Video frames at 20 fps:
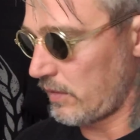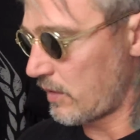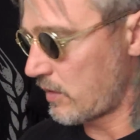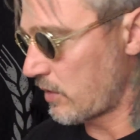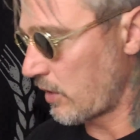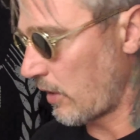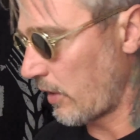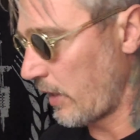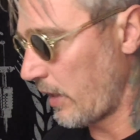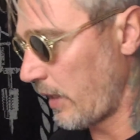
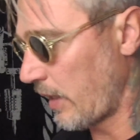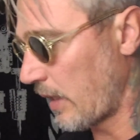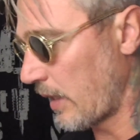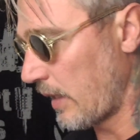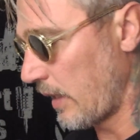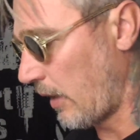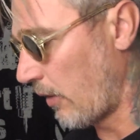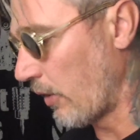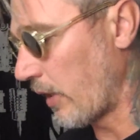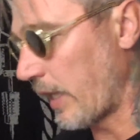sorry,
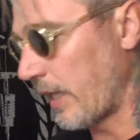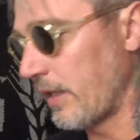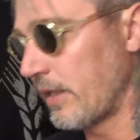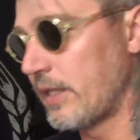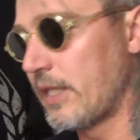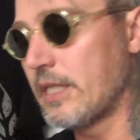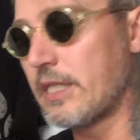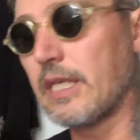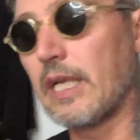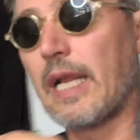okay,
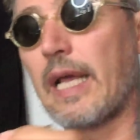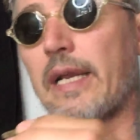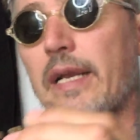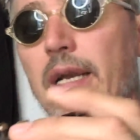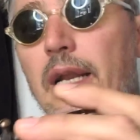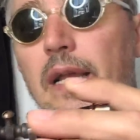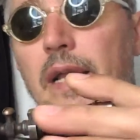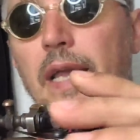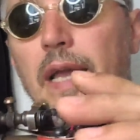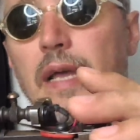this is a
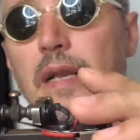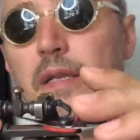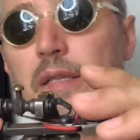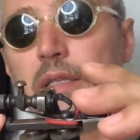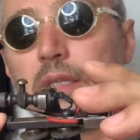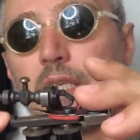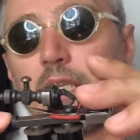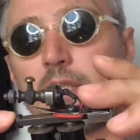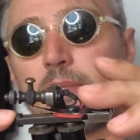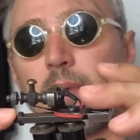liner
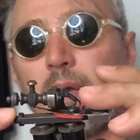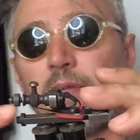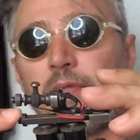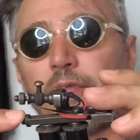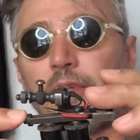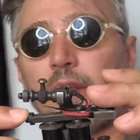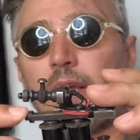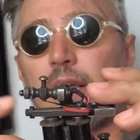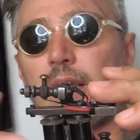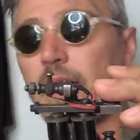again. This my
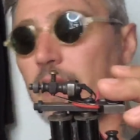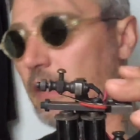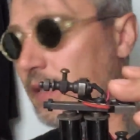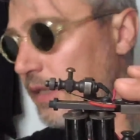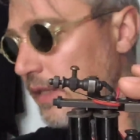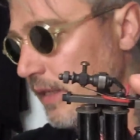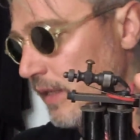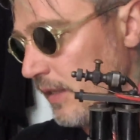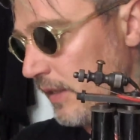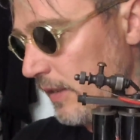friend